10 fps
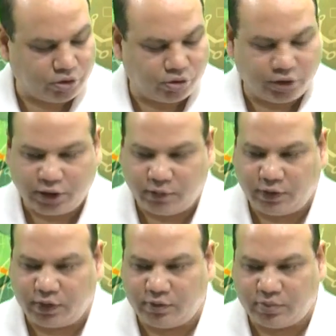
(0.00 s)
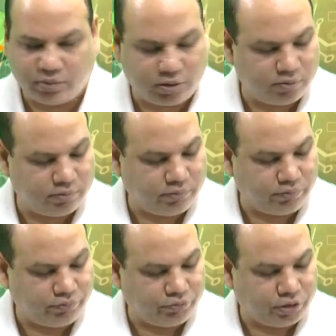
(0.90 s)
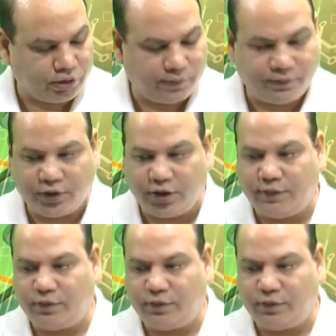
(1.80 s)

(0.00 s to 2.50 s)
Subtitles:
25 number, free